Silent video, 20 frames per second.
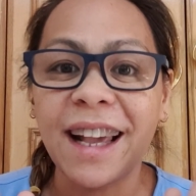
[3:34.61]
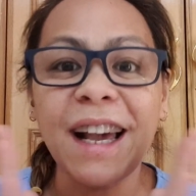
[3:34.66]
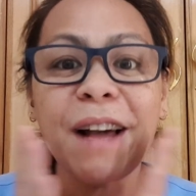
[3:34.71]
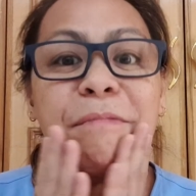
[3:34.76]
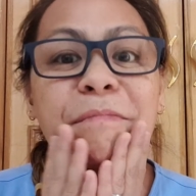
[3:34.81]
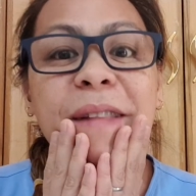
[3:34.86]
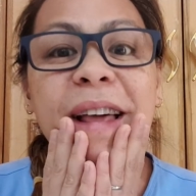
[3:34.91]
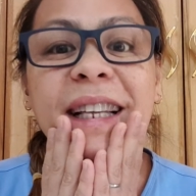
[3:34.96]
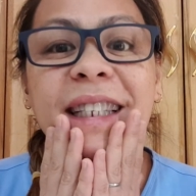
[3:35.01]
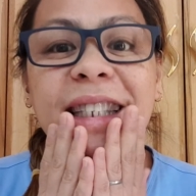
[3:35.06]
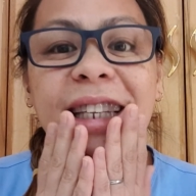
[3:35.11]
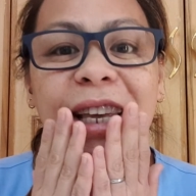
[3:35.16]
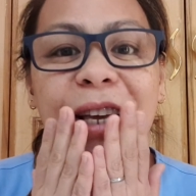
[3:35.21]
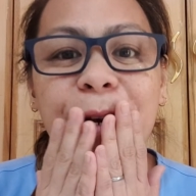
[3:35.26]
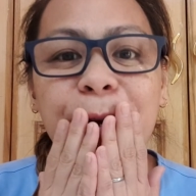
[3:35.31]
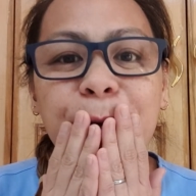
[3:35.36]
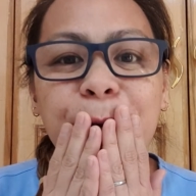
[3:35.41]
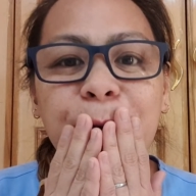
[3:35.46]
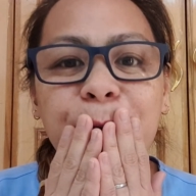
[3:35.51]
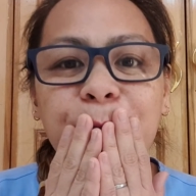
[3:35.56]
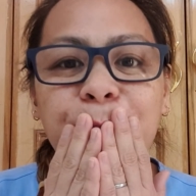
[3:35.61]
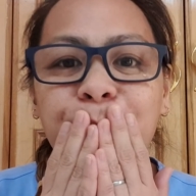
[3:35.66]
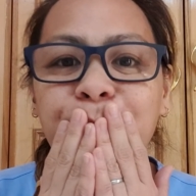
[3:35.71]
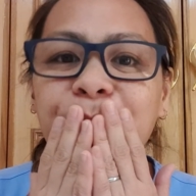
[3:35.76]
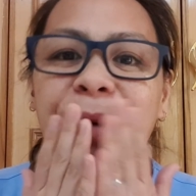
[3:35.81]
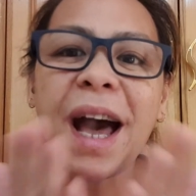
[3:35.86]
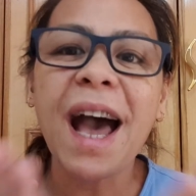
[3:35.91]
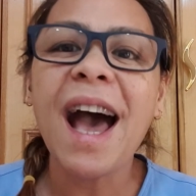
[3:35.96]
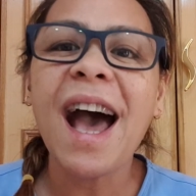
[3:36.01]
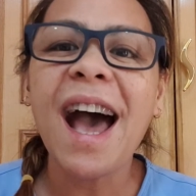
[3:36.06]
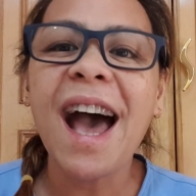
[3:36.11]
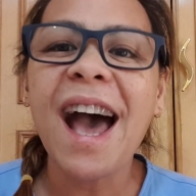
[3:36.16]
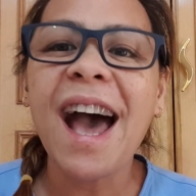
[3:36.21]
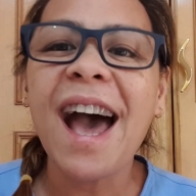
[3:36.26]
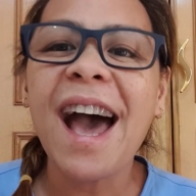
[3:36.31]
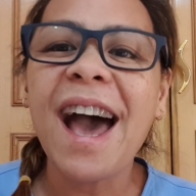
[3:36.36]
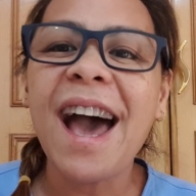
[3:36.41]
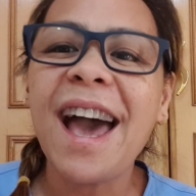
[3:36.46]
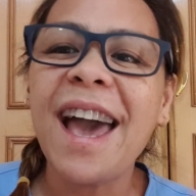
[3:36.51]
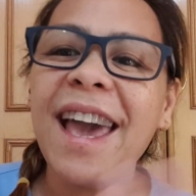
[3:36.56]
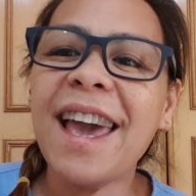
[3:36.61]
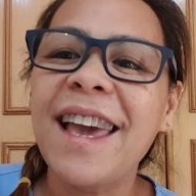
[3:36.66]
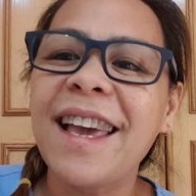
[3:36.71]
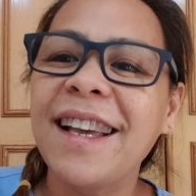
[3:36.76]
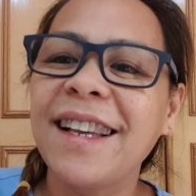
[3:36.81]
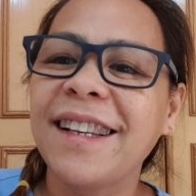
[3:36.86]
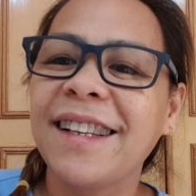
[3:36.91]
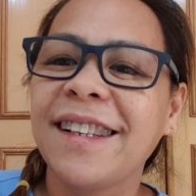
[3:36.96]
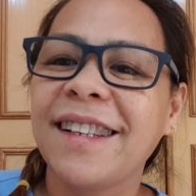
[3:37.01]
God bless you. Bye.